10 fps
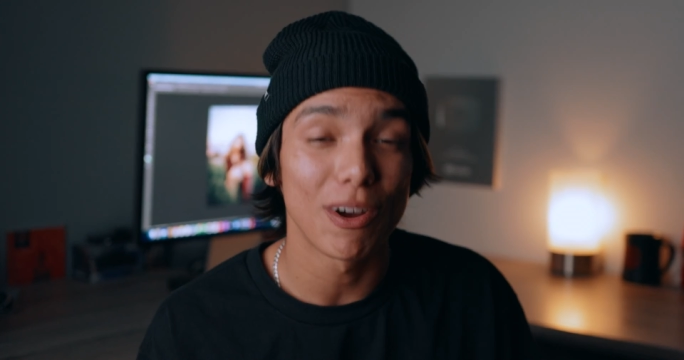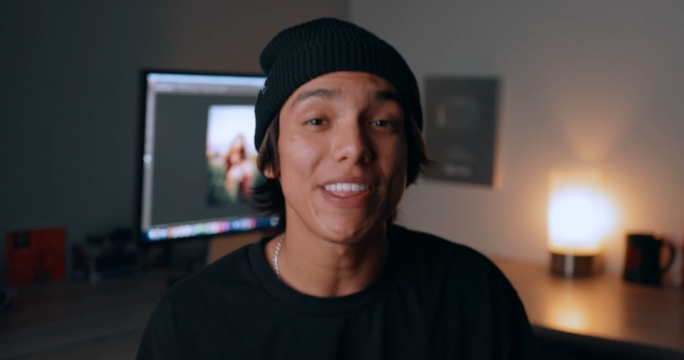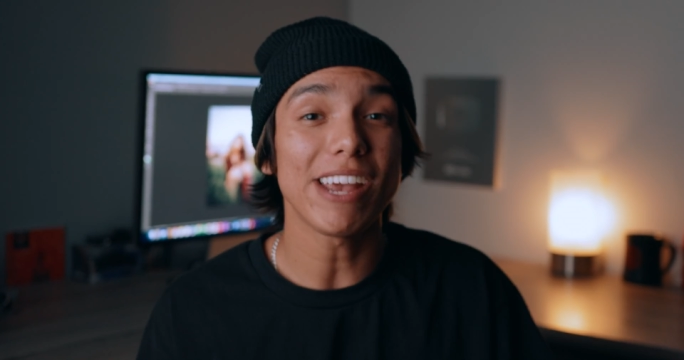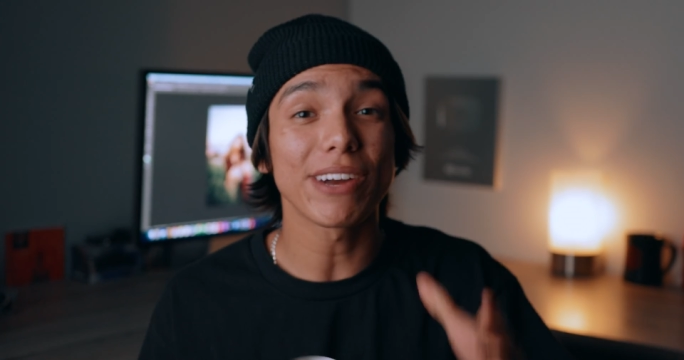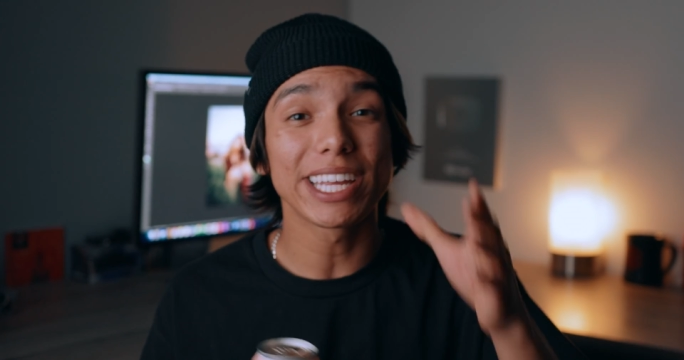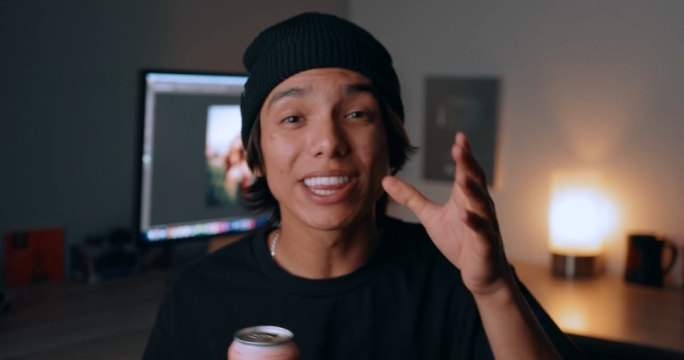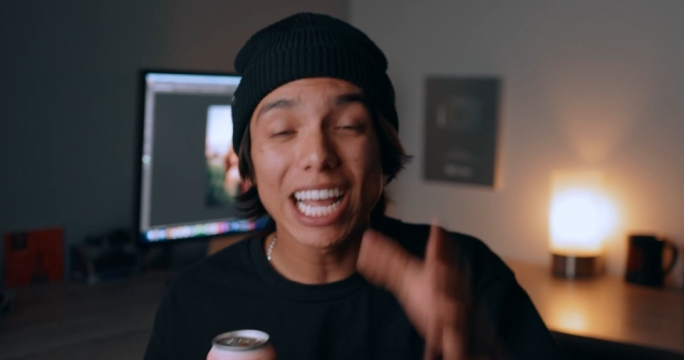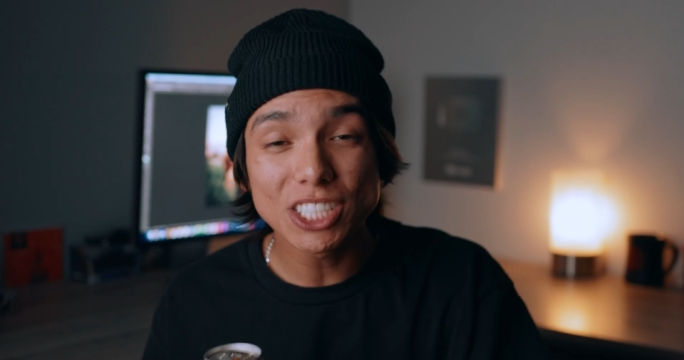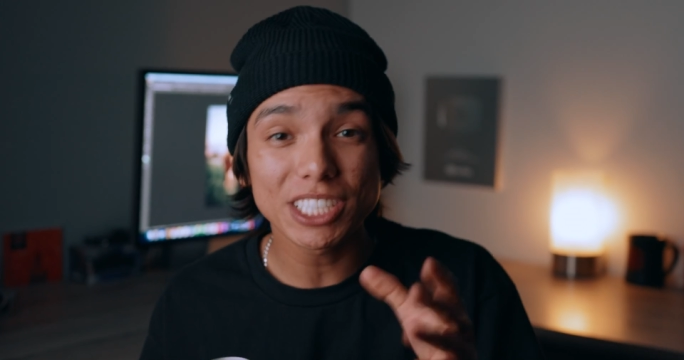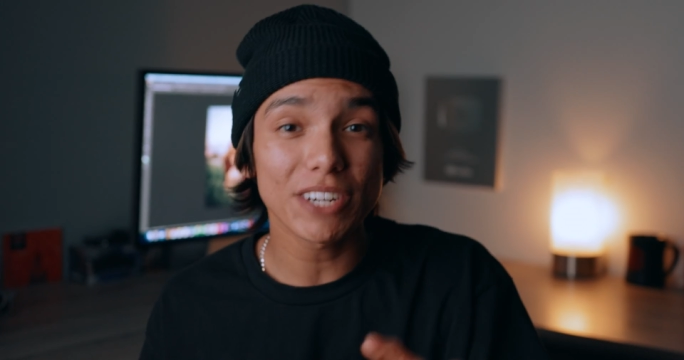and they are a
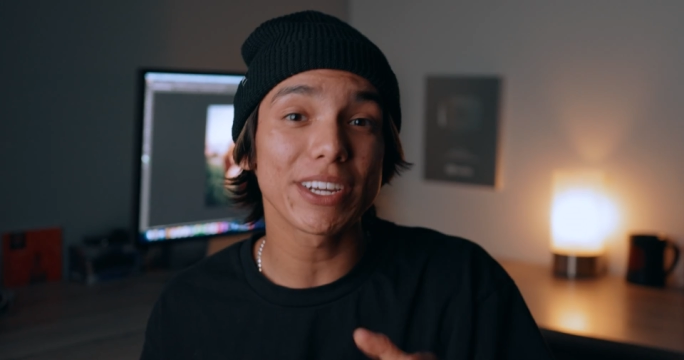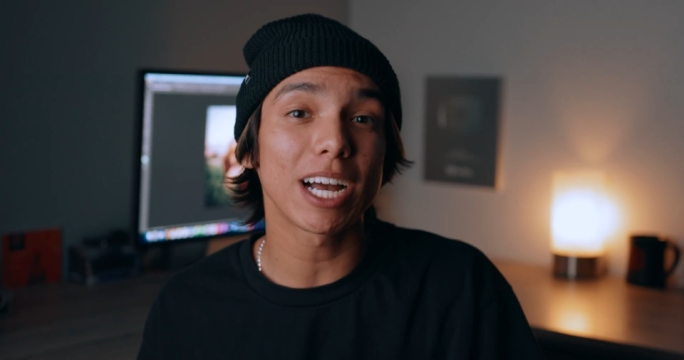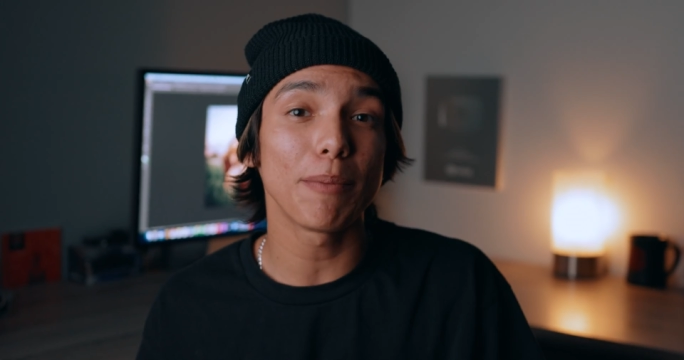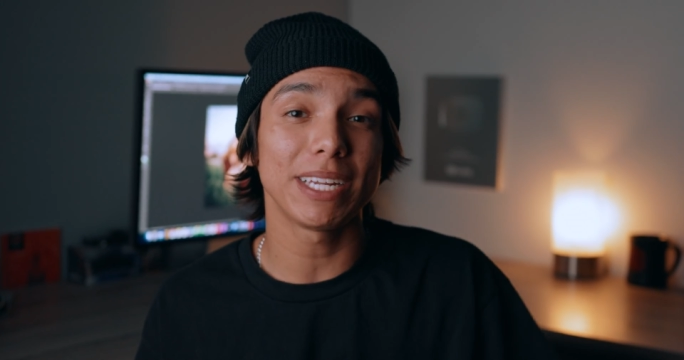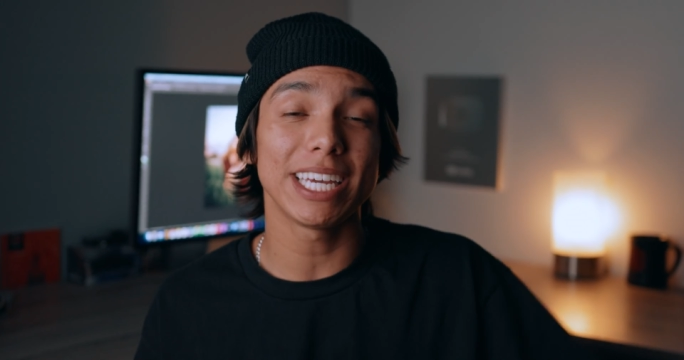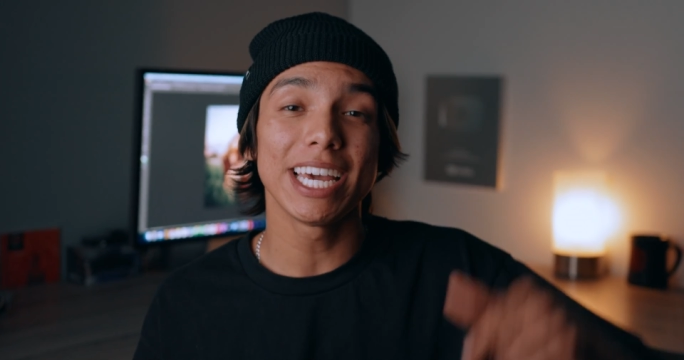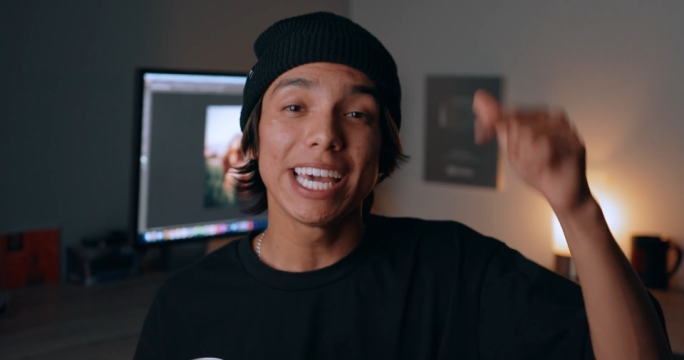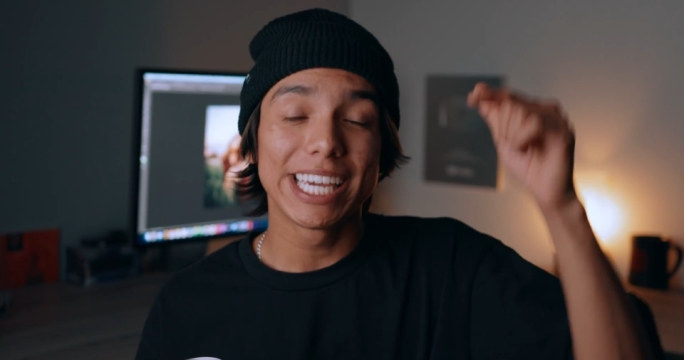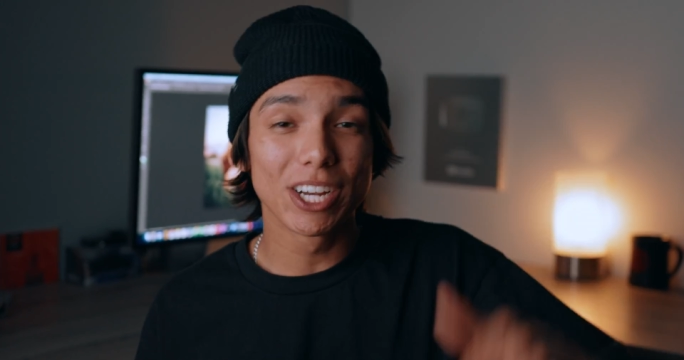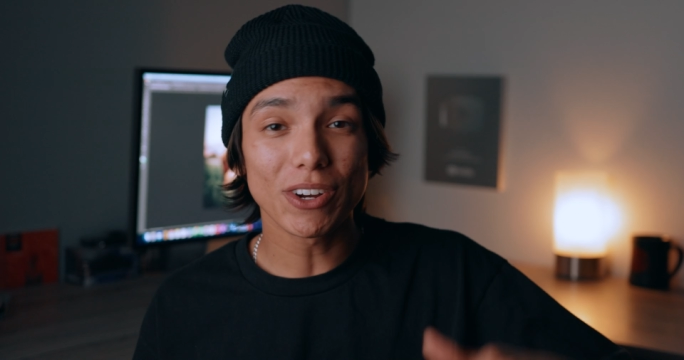legendary company
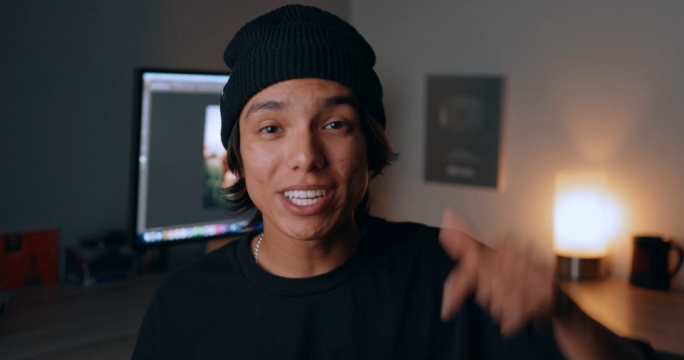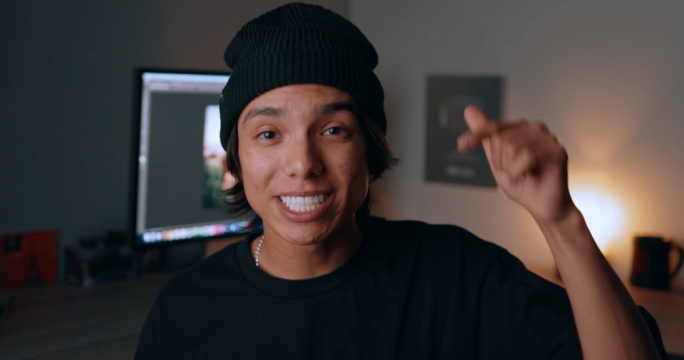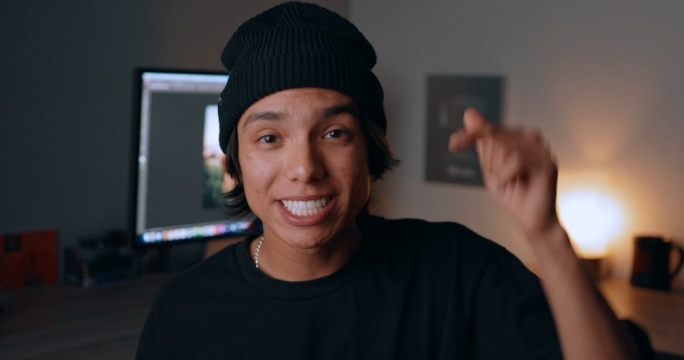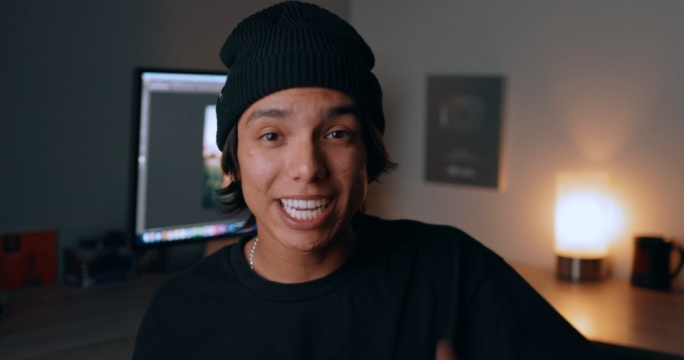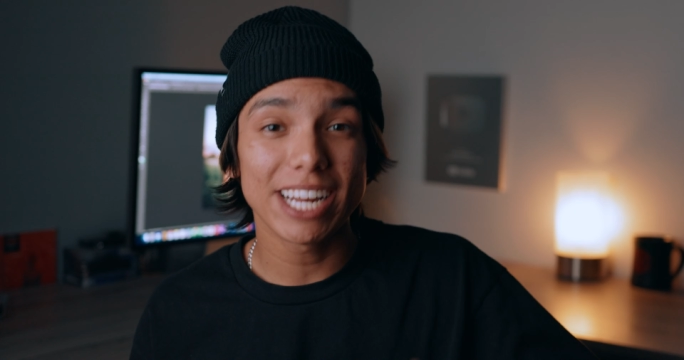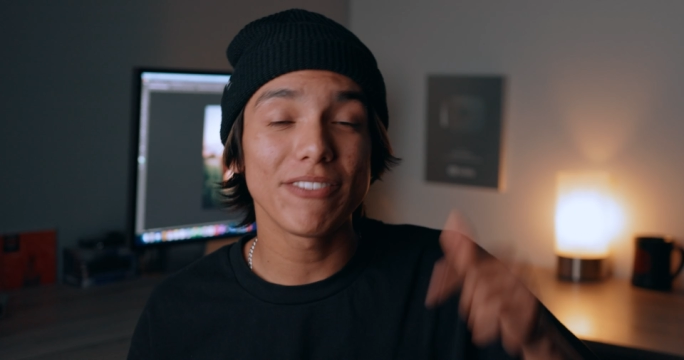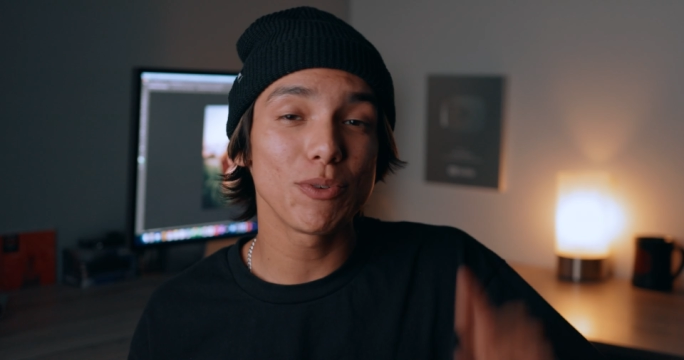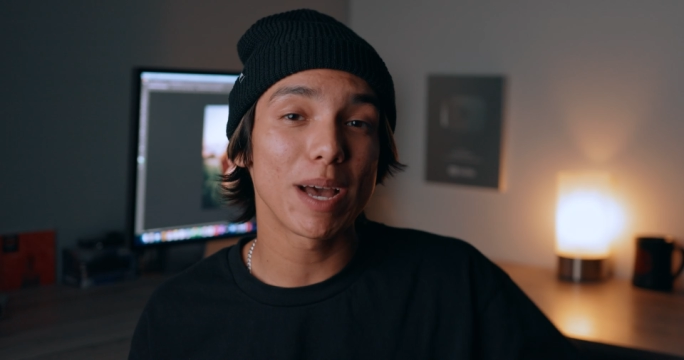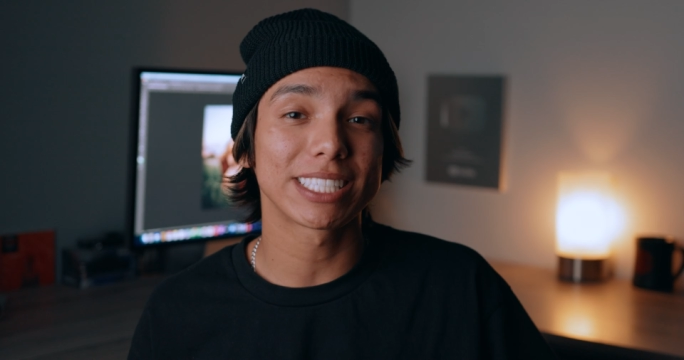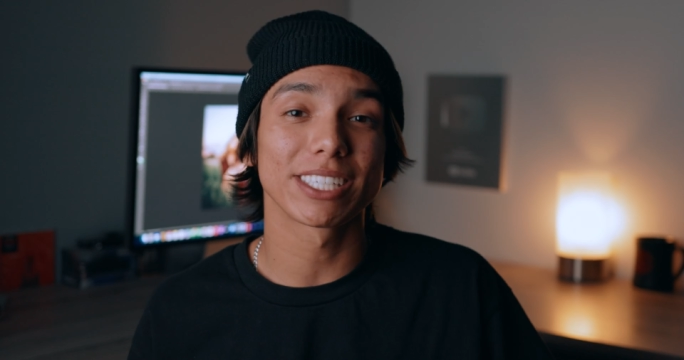here in the state of
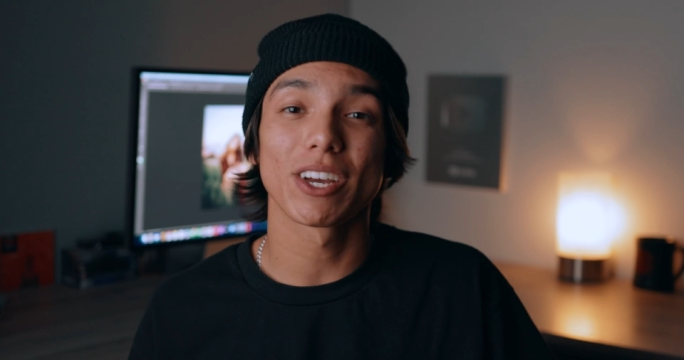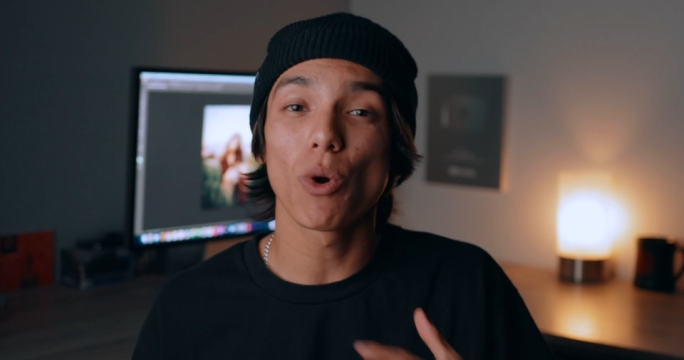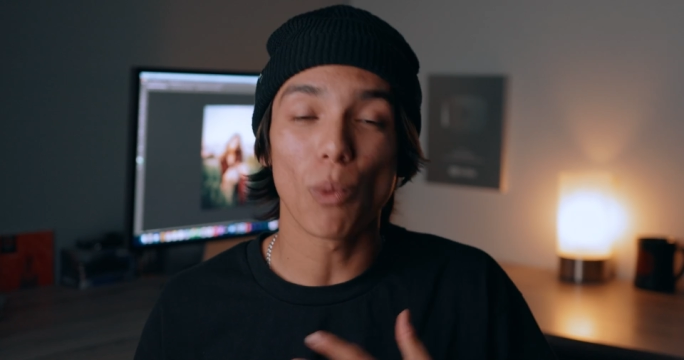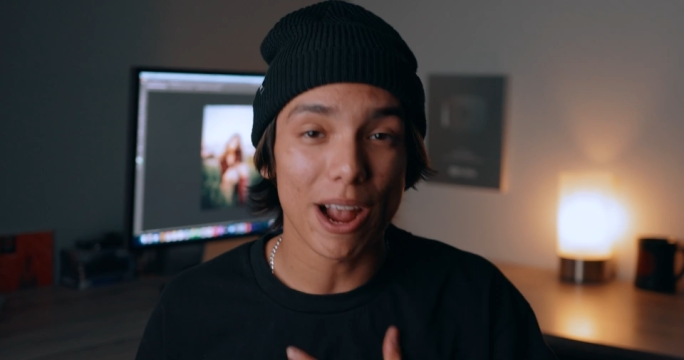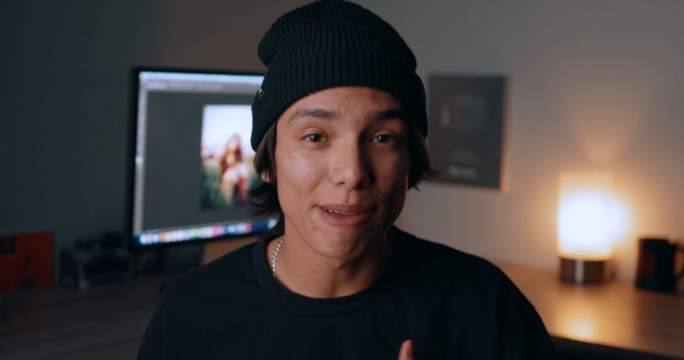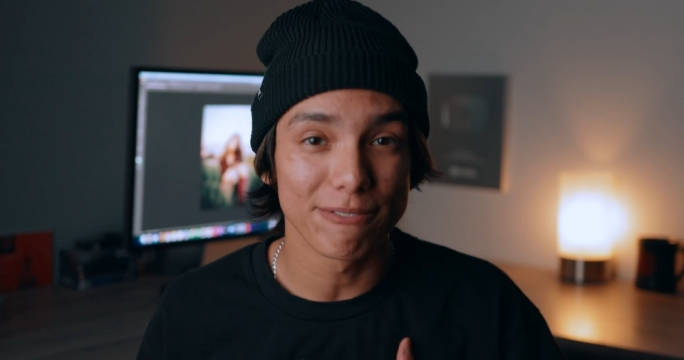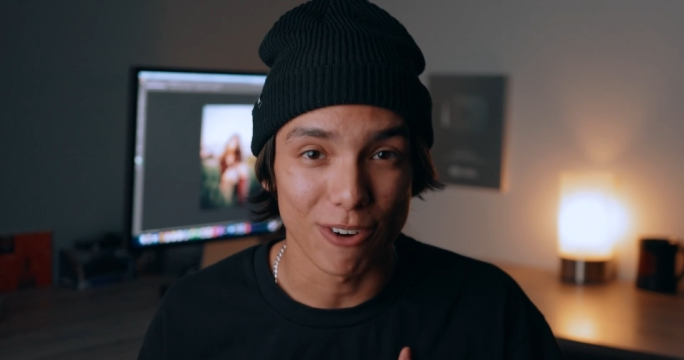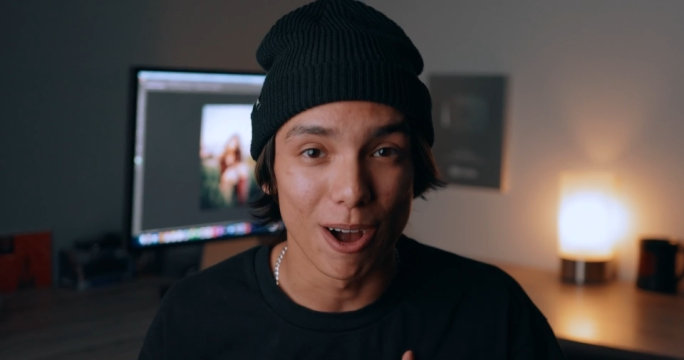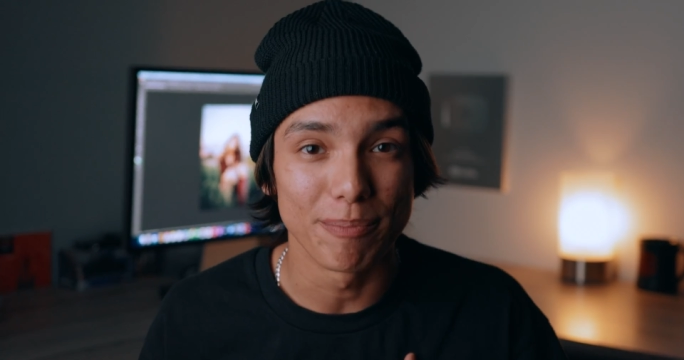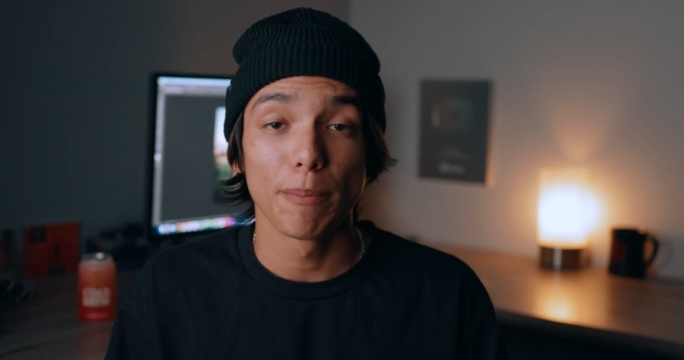New Mexico where I'm
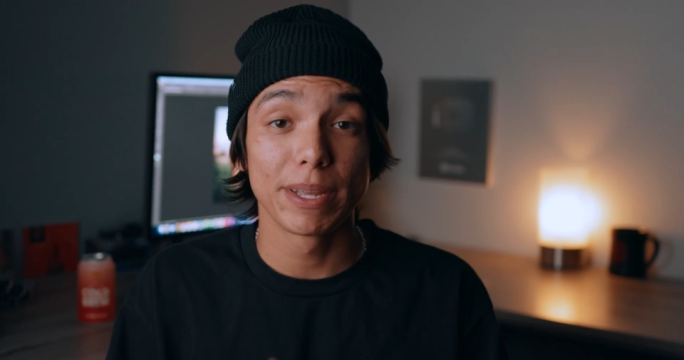from.